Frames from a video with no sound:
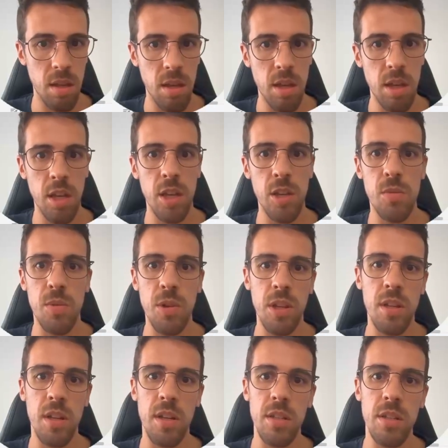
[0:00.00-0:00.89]
It
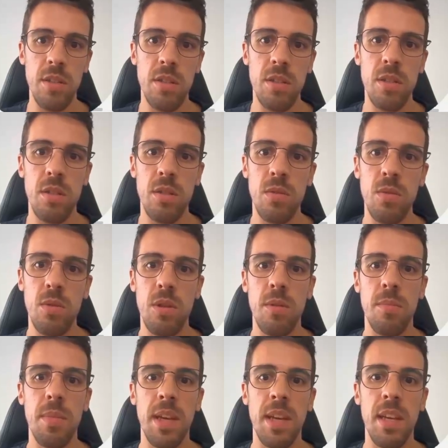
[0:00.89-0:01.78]
returns to
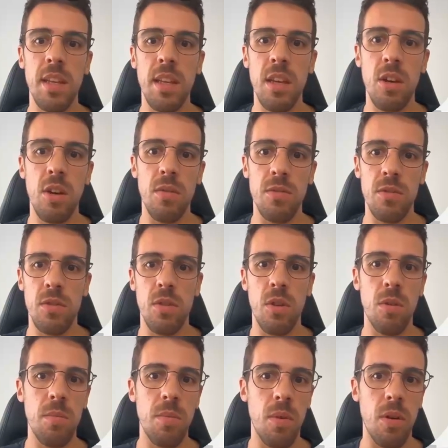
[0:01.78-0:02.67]
the beginning of
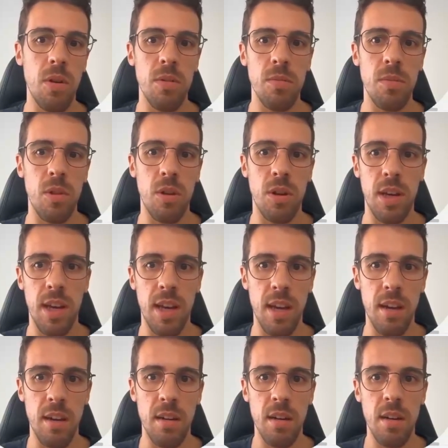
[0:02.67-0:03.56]
scope on block
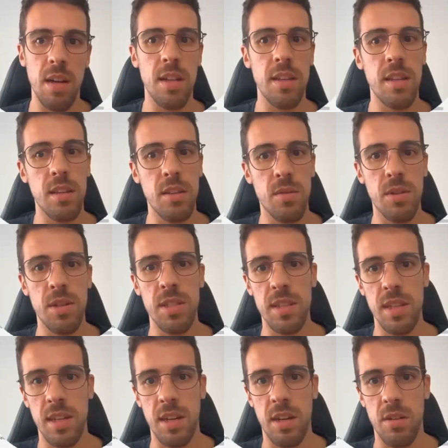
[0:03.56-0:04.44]
error and
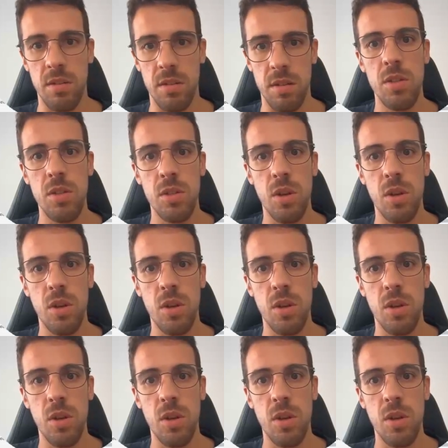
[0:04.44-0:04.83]
increase the counter.